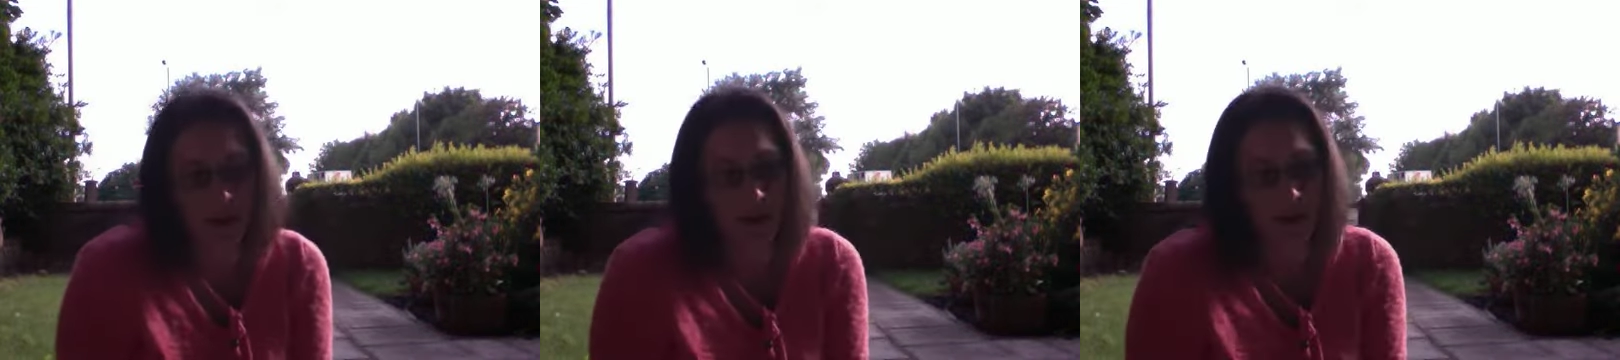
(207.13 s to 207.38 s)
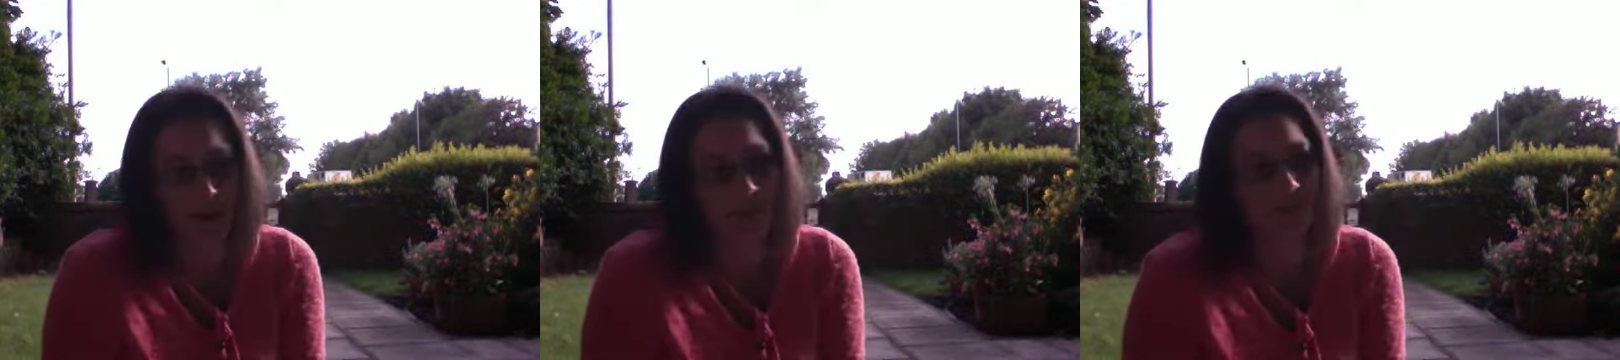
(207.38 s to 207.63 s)

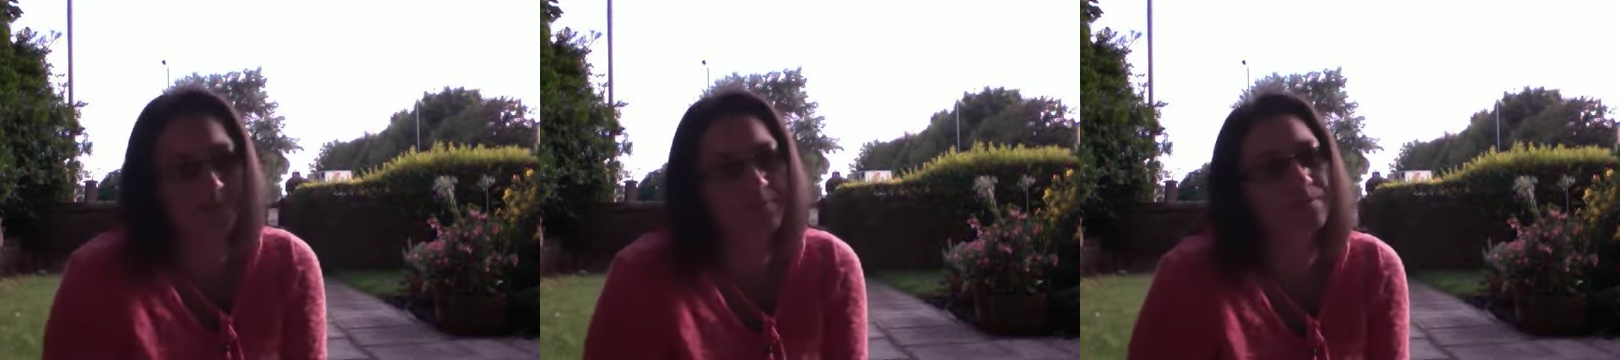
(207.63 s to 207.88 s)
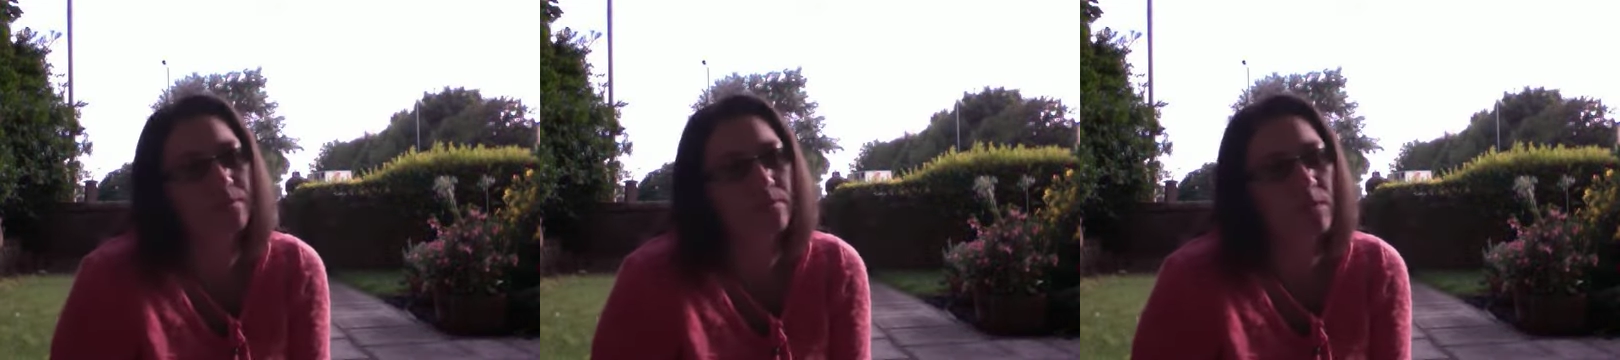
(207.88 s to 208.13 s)
I
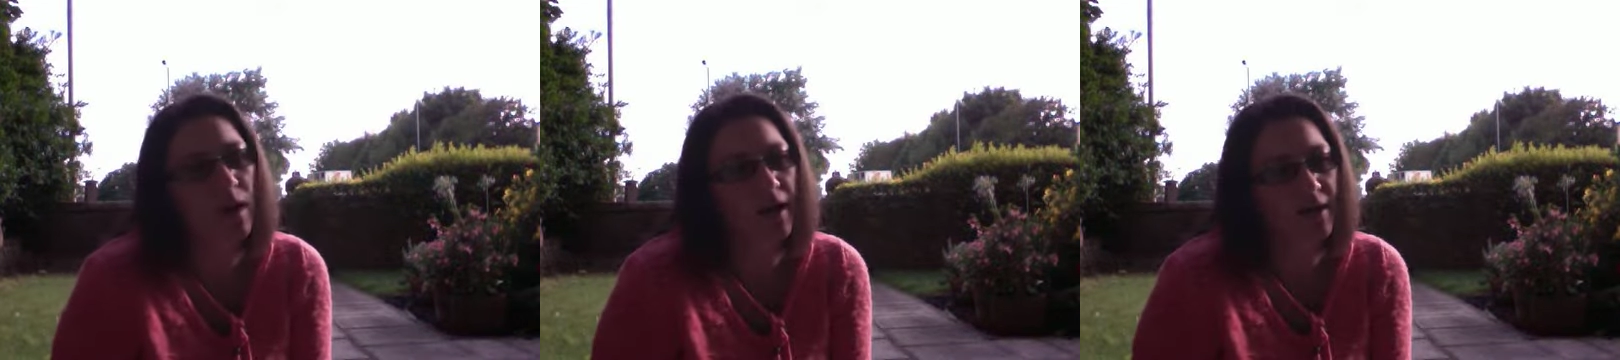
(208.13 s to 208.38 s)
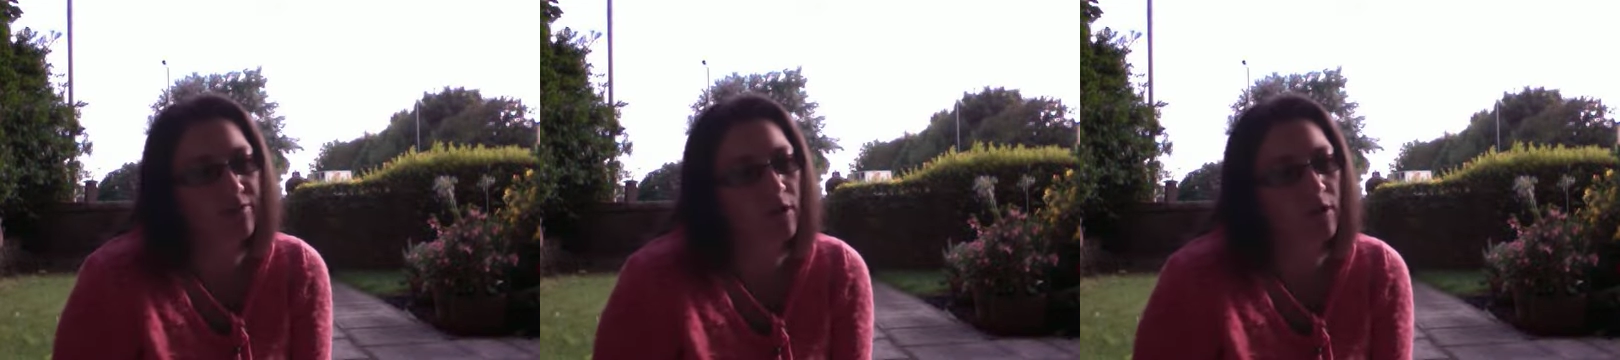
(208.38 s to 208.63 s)

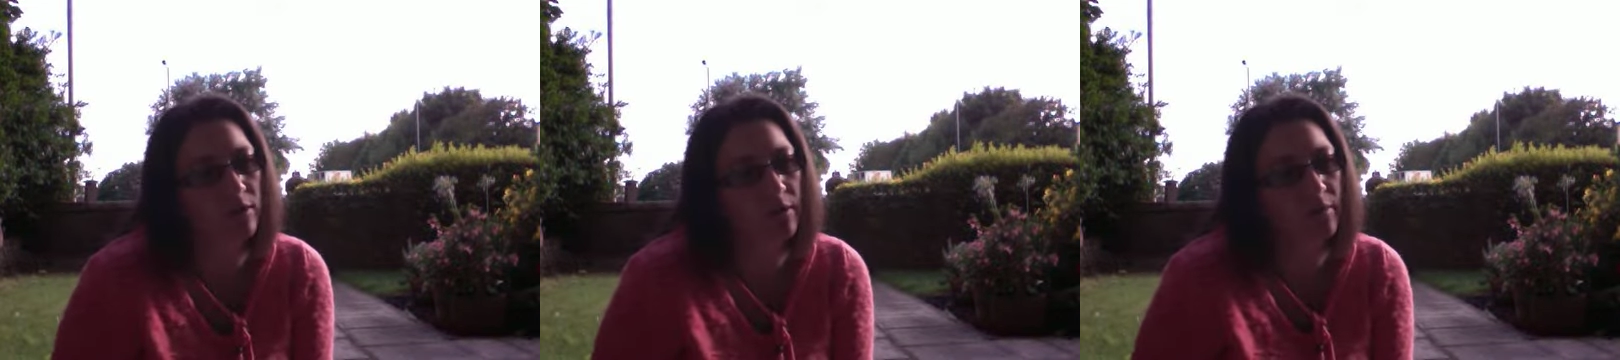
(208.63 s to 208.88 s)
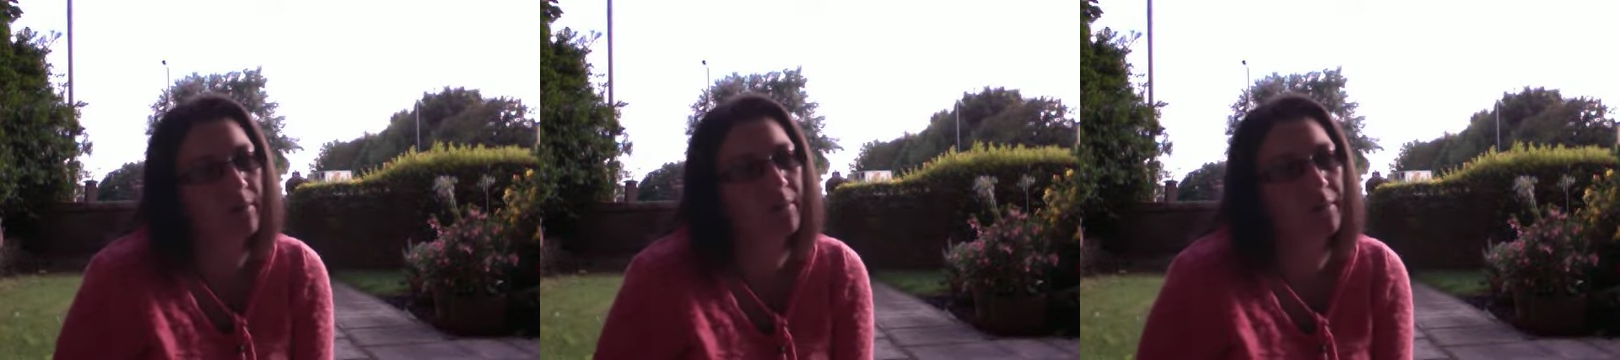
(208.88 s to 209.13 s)
have called
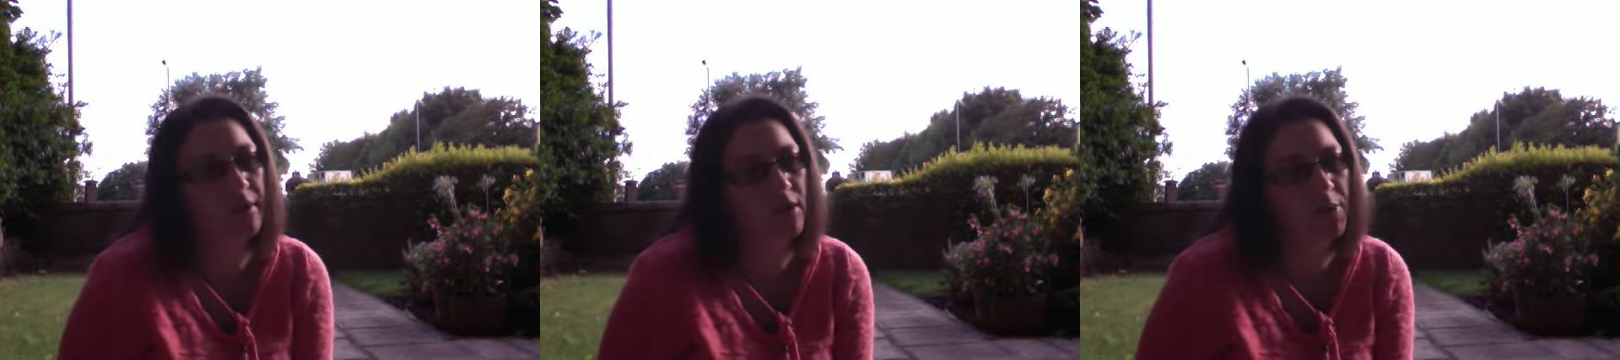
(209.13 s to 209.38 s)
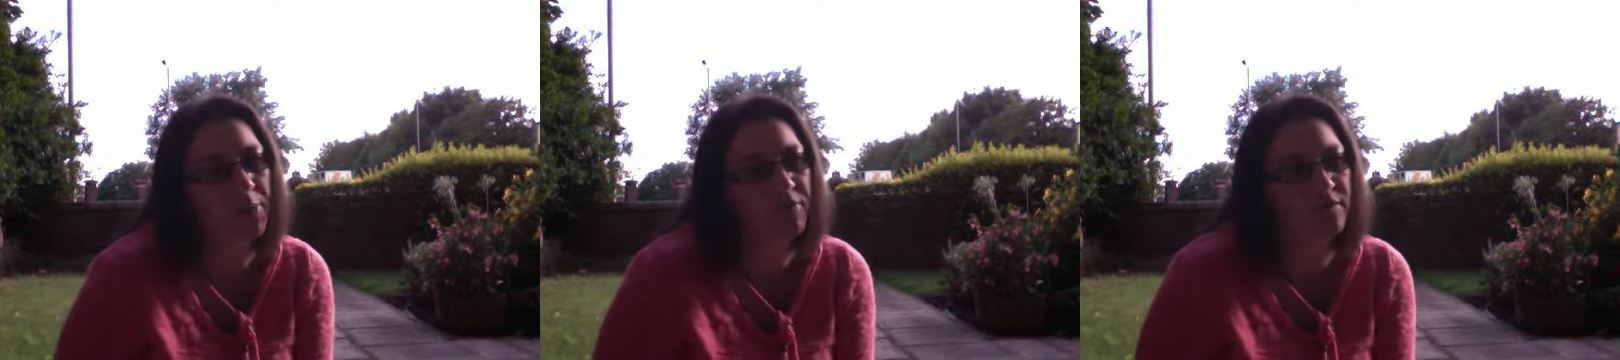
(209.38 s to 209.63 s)
911 a
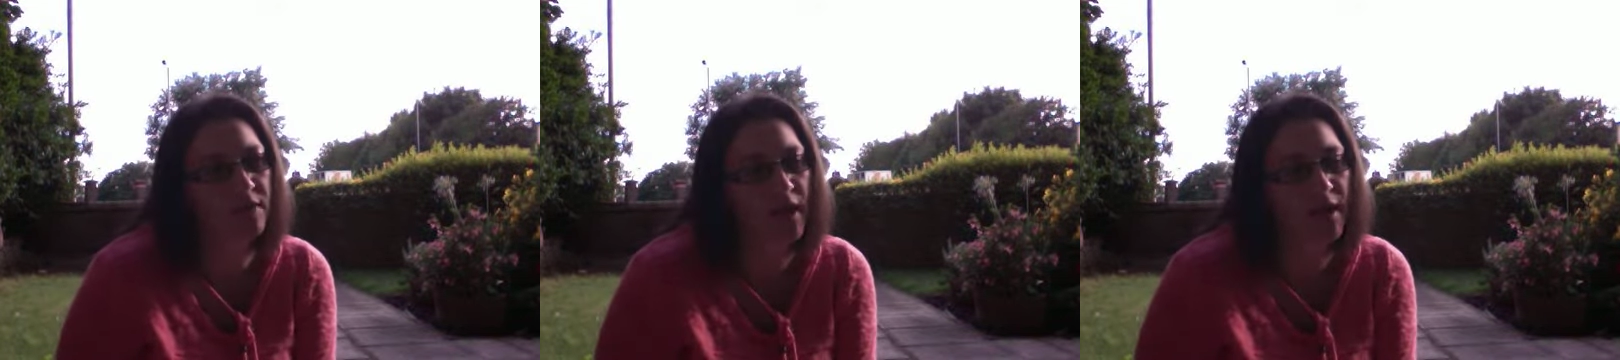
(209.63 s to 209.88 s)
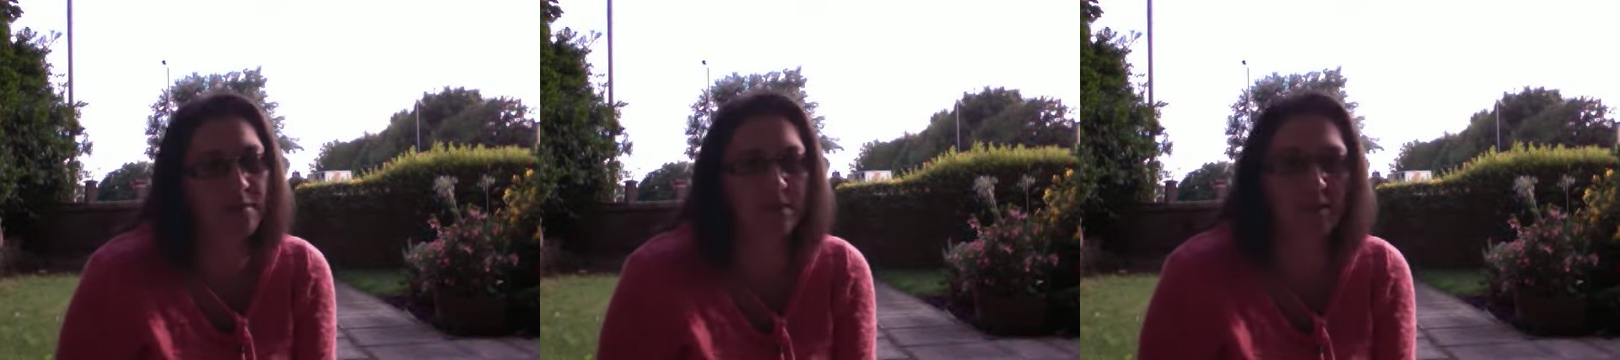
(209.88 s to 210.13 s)
couple of
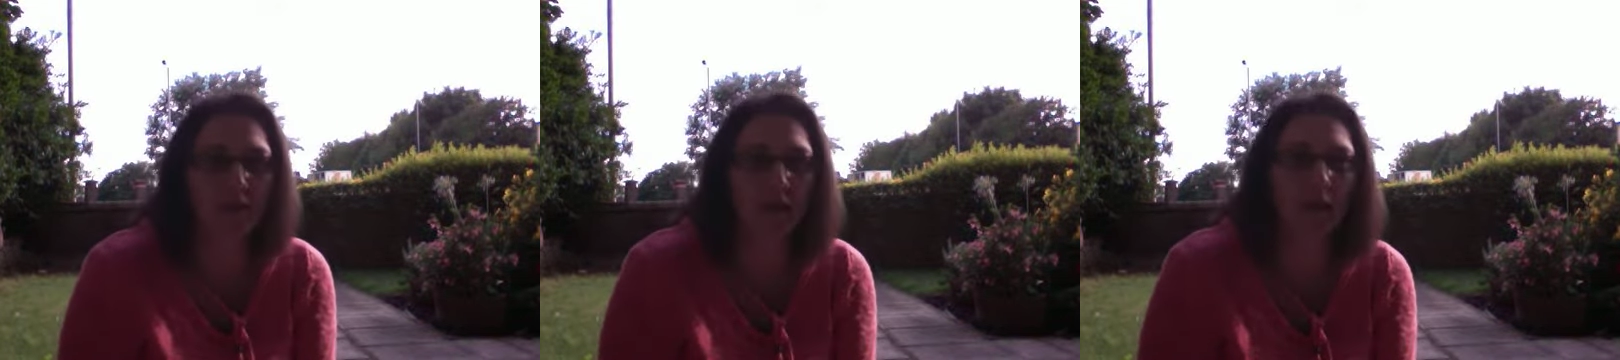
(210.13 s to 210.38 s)
times